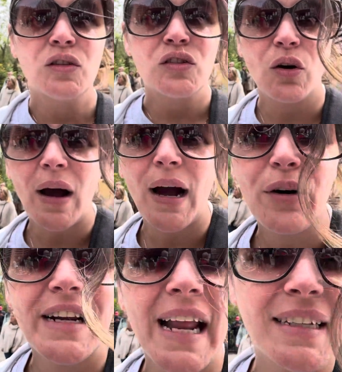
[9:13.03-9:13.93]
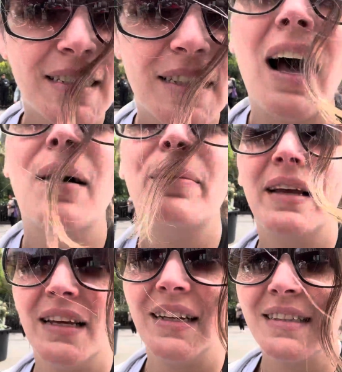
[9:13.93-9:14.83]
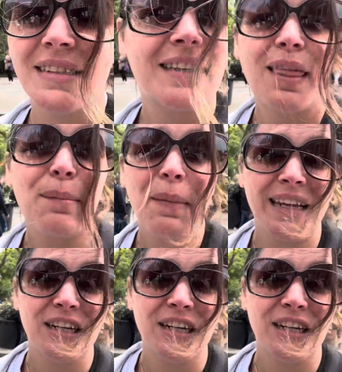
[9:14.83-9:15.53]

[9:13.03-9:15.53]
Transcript: So our next stop is the main